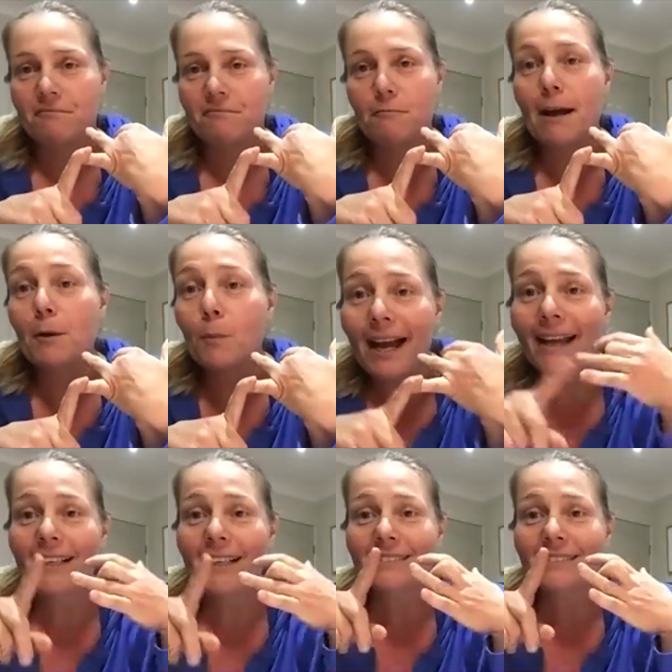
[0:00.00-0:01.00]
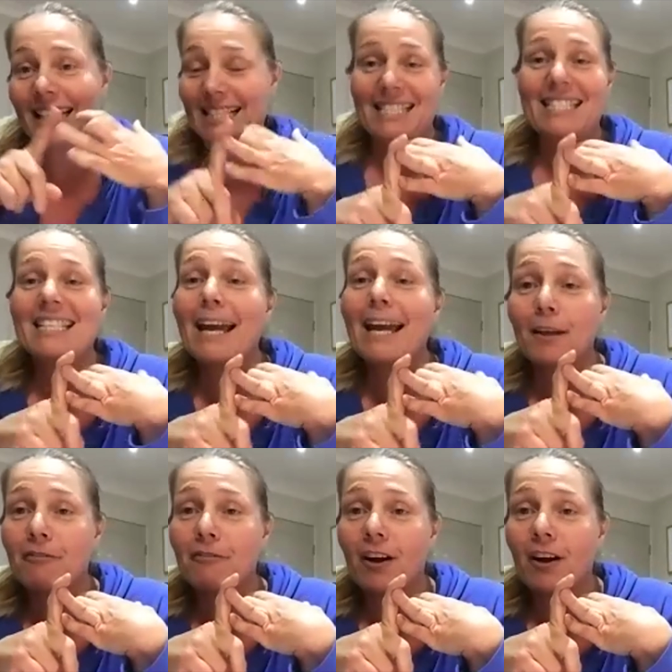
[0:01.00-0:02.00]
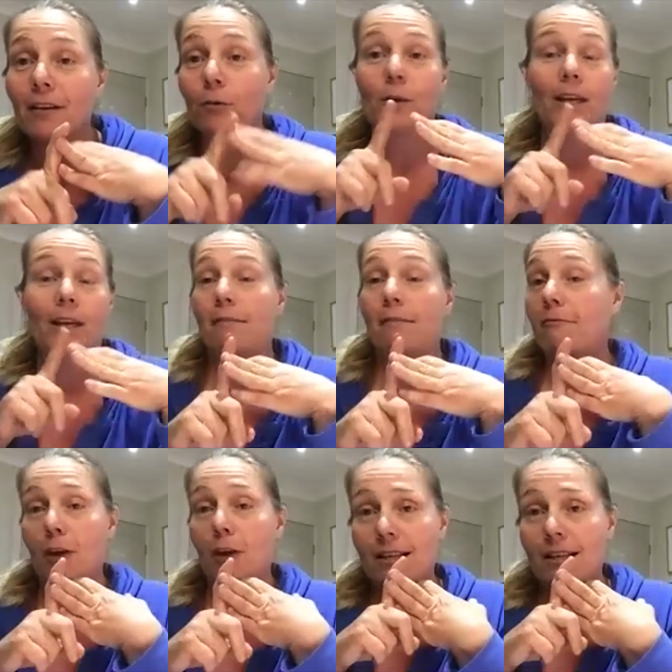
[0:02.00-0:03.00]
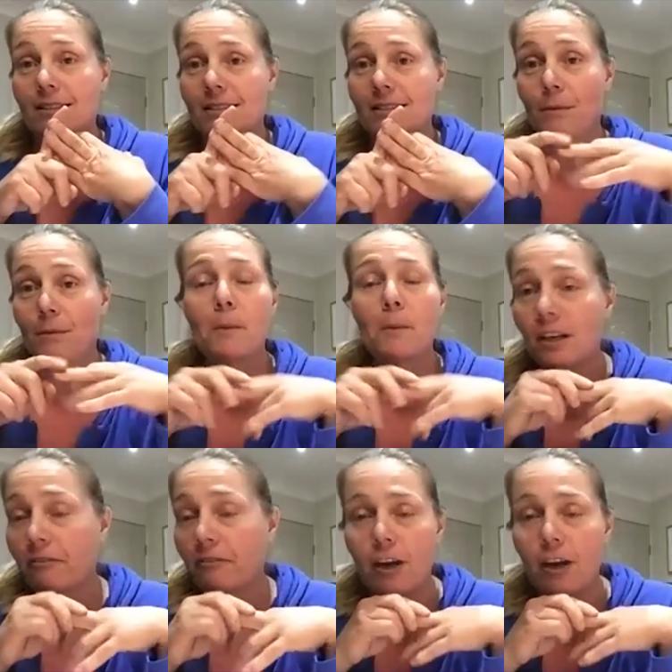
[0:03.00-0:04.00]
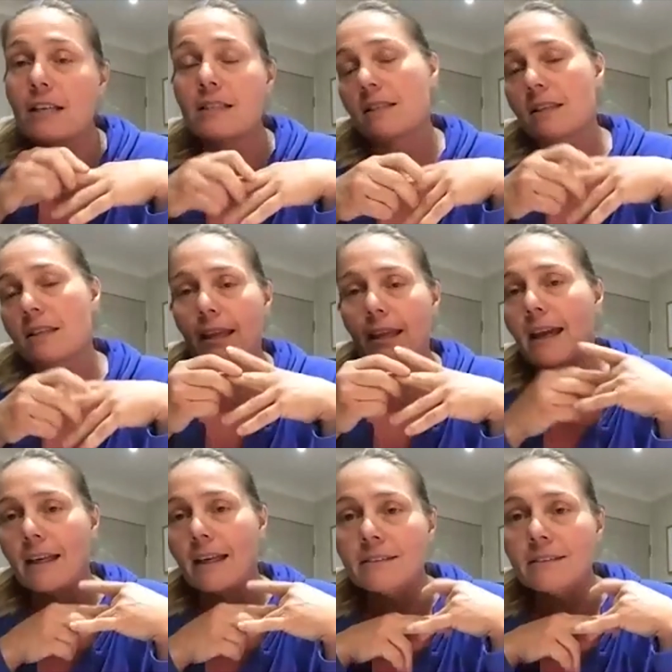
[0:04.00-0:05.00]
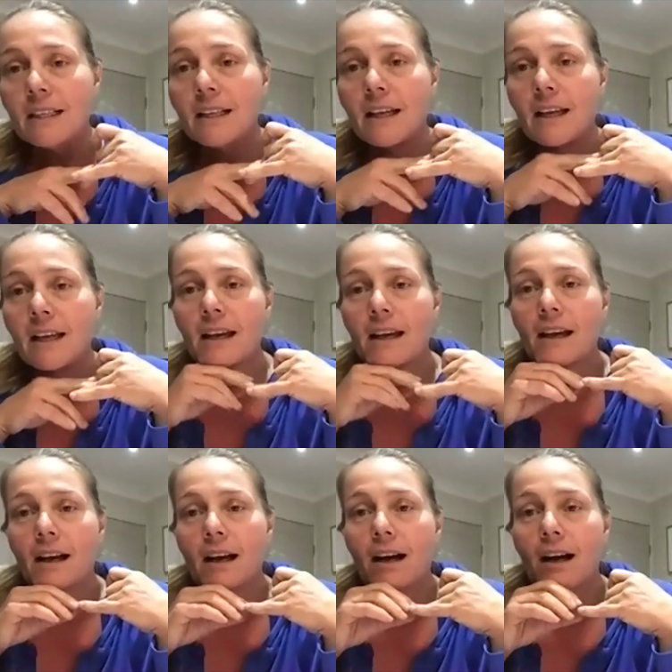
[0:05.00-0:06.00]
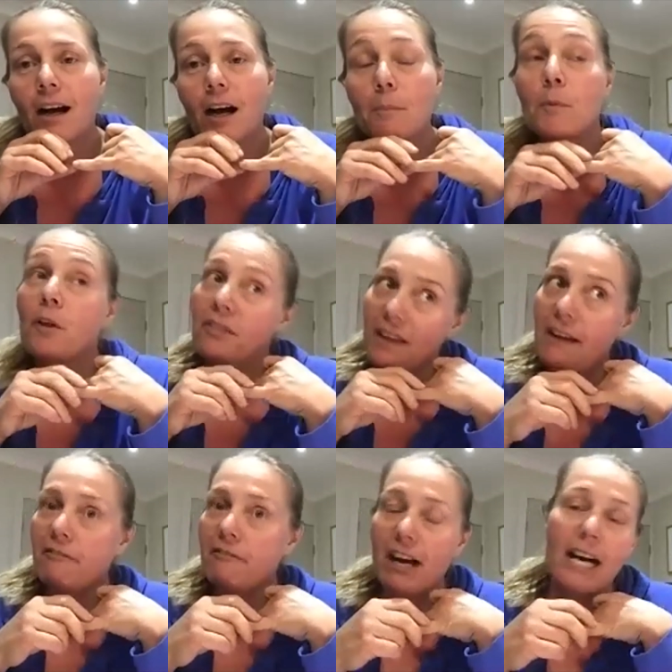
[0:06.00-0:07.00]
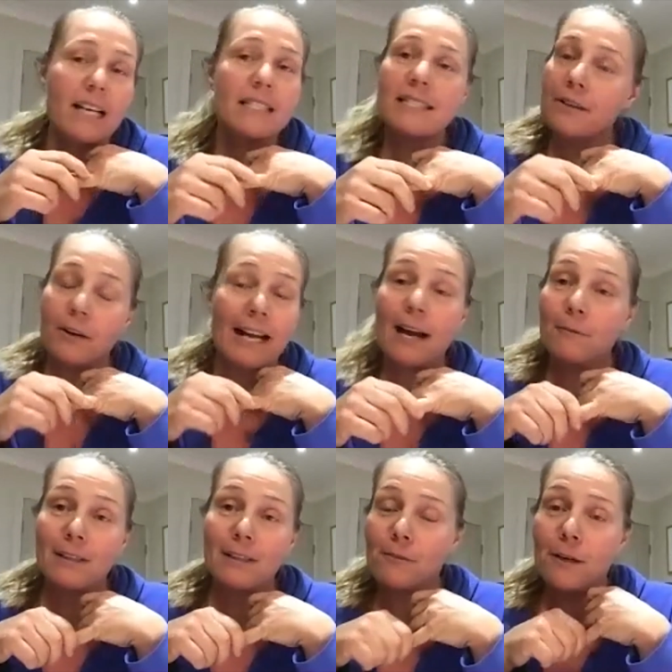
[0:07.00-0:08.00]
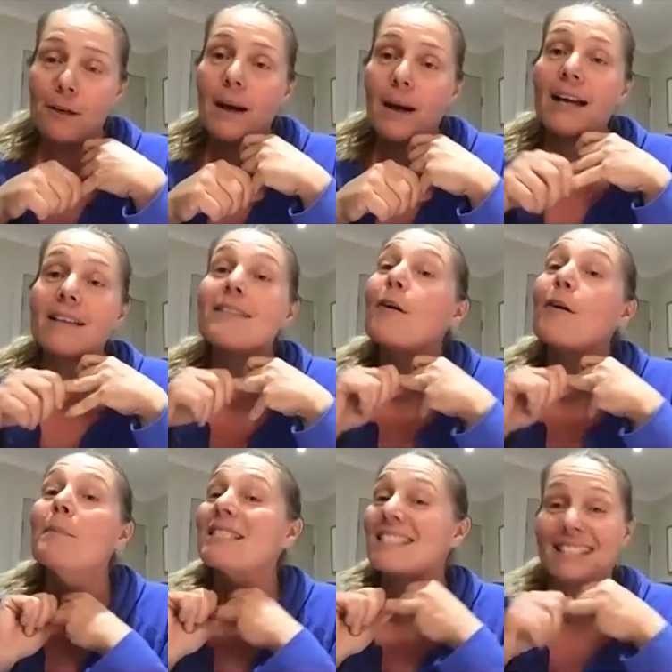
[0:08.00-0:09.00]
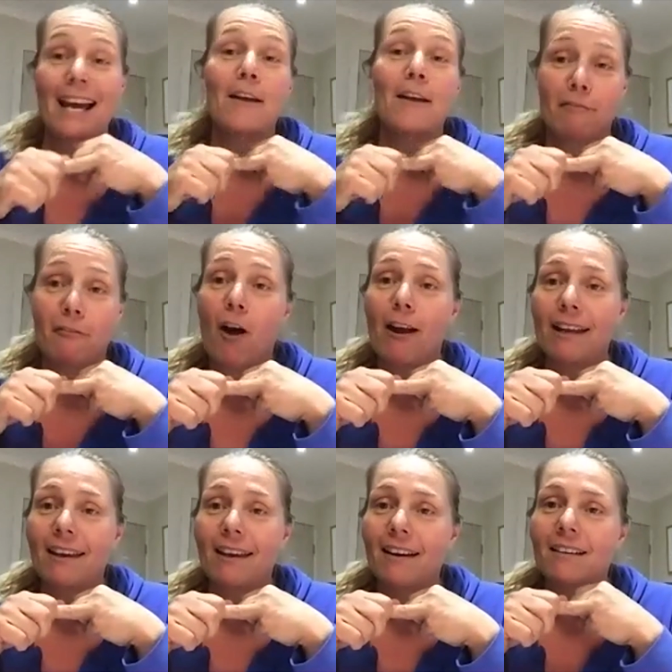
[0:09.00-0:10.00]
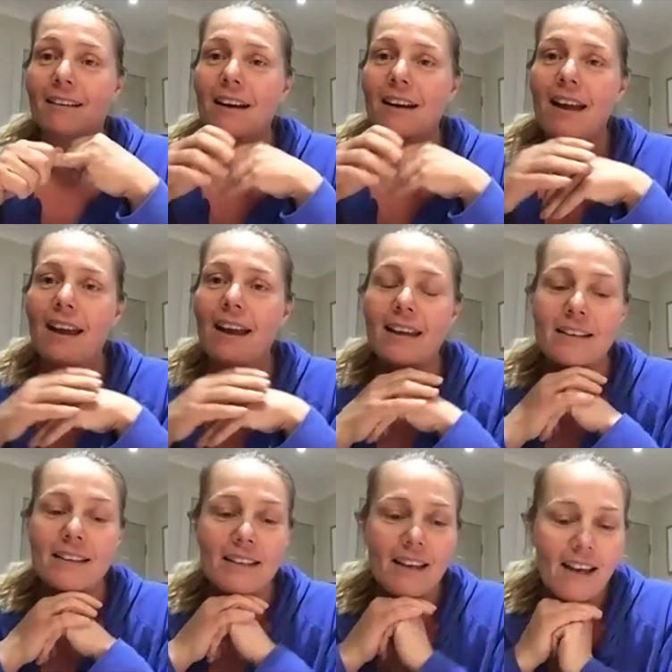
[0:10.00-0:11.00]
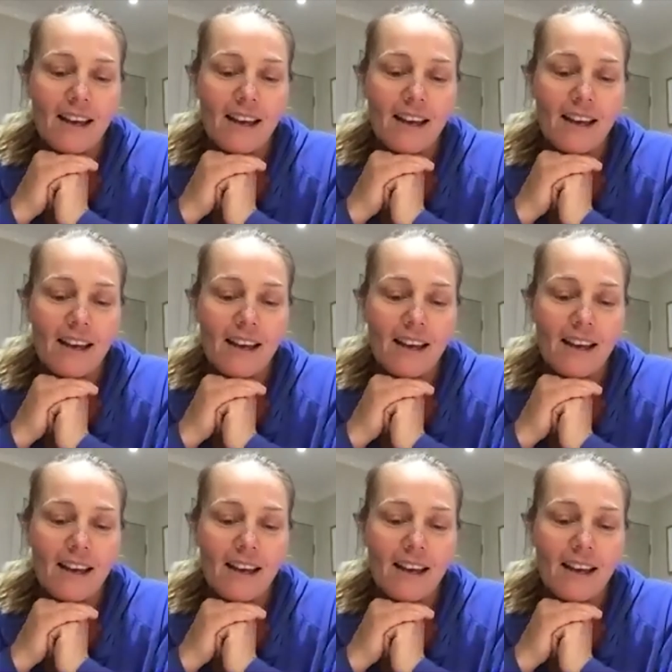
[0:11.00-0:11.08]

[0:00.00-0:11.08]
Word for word: run away, you can stay and fight, or you can freeze. Well, I'm not going to freeze because I'd get eaten. I'm not that fast, so I can't really run away. So I'm a stay and fight girl. And